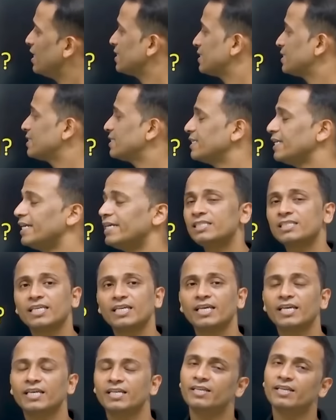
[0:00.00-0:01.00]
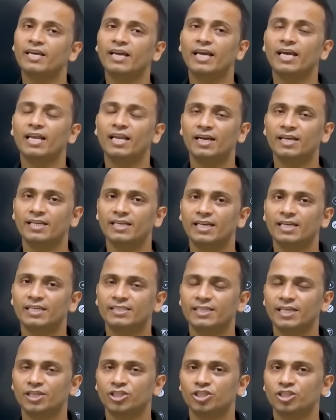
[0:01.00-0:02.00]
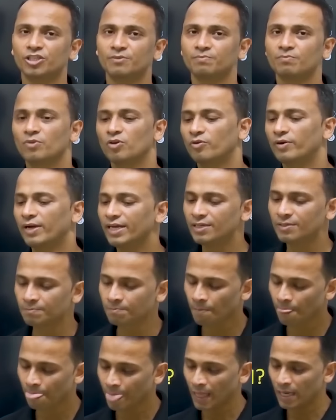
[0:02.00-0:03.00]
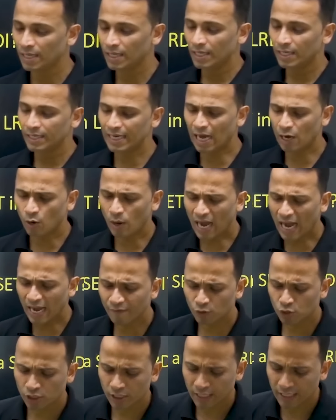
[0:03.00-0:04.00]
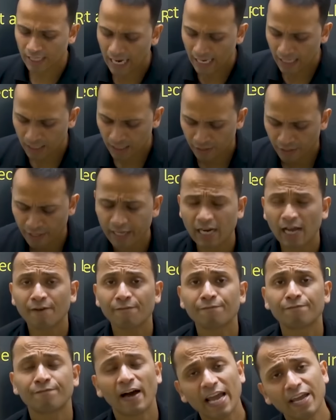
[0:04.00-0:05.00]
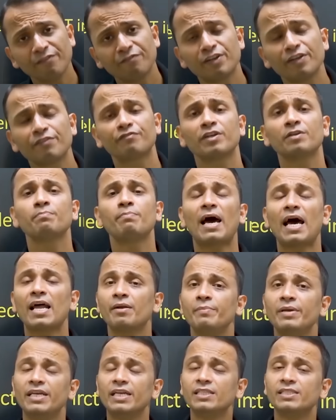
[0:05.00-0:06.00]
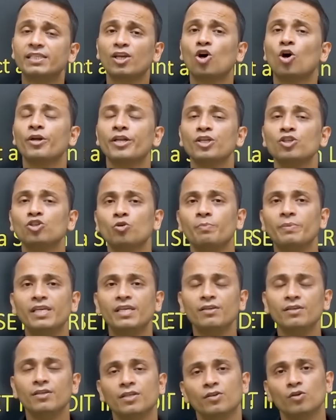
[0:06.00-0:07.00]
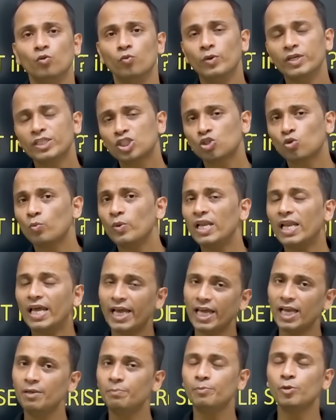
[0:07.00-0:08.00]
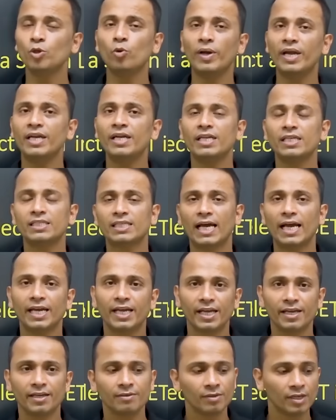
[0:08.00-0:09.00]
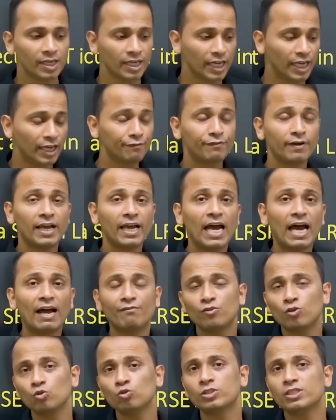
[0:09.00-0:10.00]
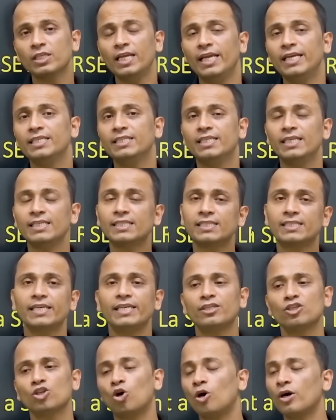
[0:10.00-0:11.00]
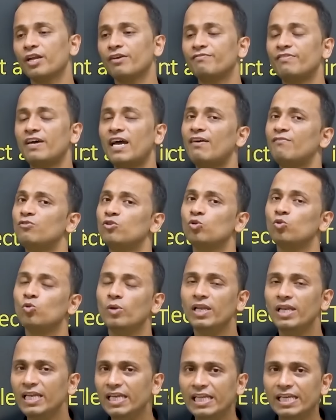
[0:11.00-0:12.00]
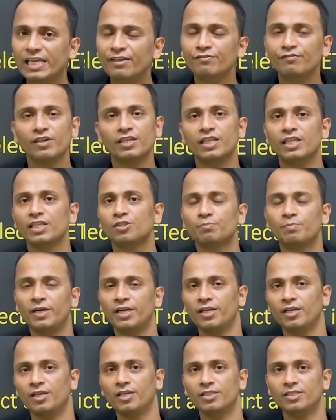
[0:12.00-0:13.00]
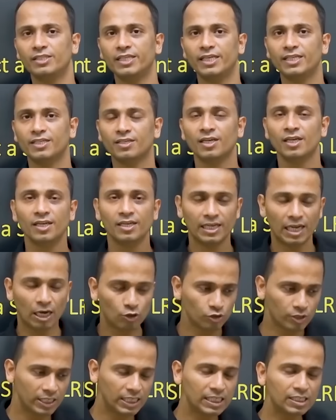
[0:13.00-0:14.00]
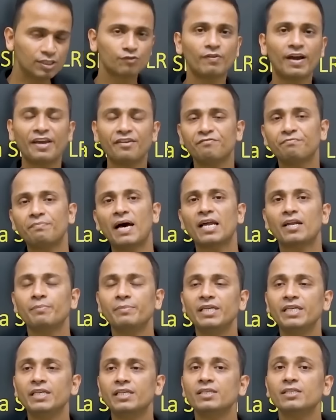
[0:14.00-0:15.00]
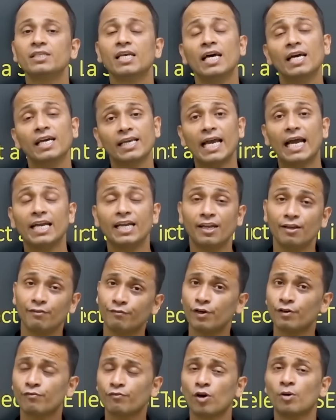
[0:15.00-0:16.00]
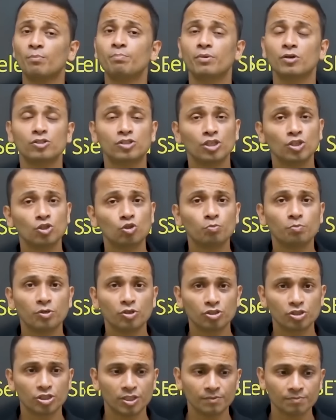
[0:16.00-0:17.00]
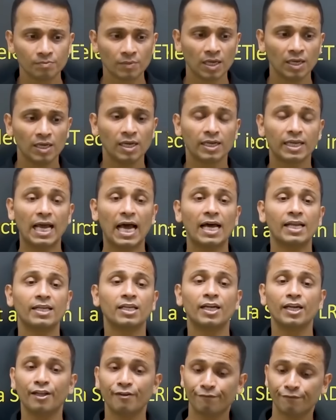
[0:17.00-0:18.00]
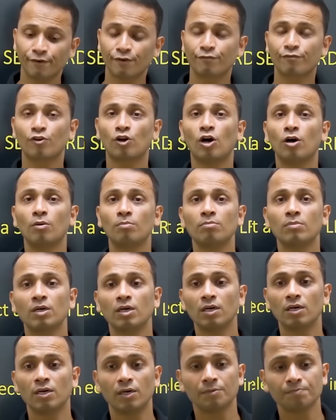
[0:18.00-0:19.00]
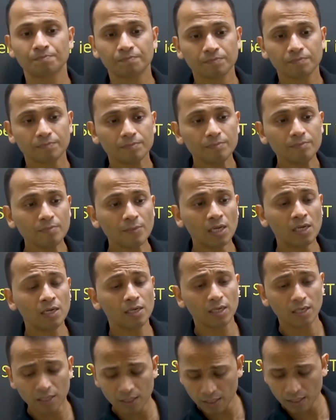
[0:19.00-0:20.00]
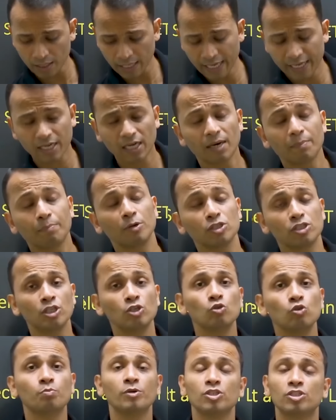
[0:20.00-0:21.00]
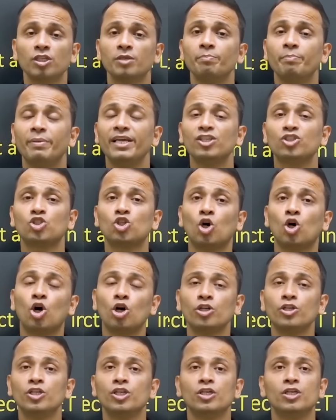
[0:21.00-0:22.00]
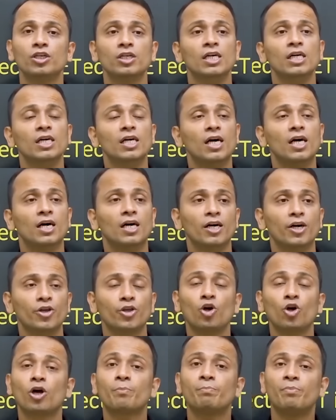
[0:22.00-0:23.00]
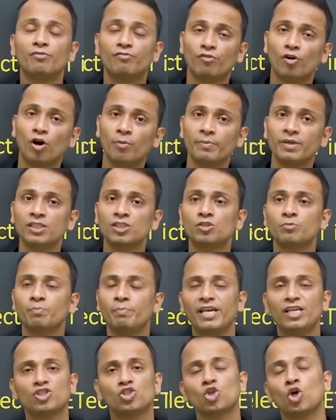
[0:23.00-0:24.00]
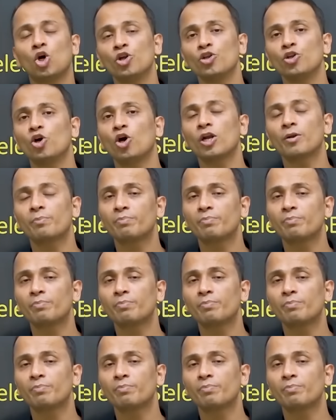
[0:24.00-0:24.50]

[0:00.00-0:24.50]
a set in LRDI section, right? Now, I would say that there are 5 different parameters according to me, which will help you in deciding if I have to select this set or if I have to leave this particular set. Now, these 5 parameters can differ from person to person, can differ from like a person to person based on your performance, based on your